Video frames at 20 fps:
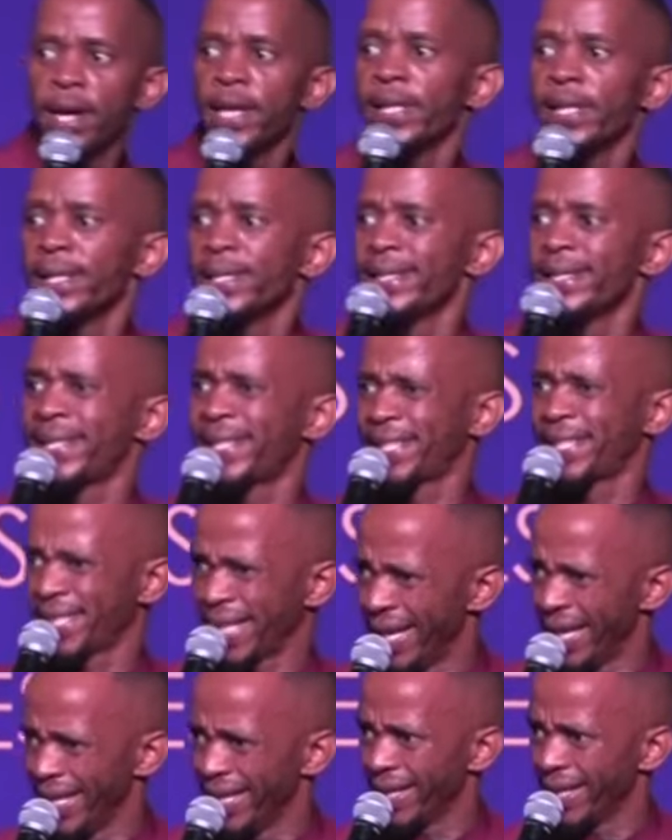
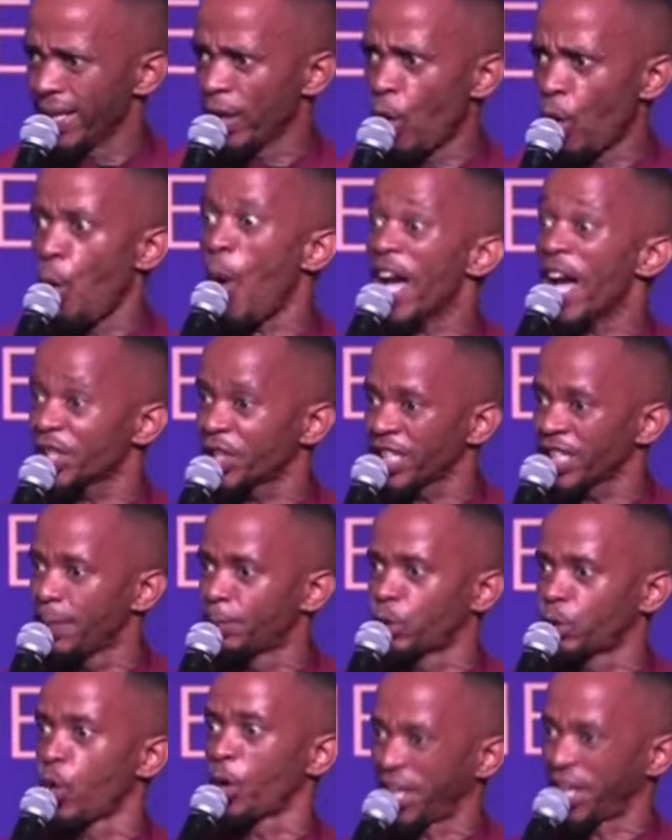Sing
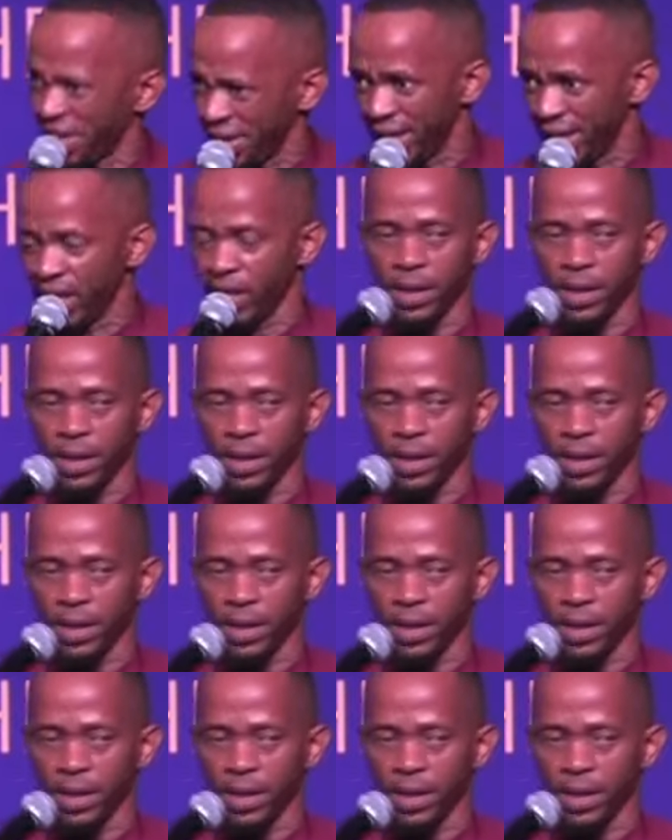worship to kill.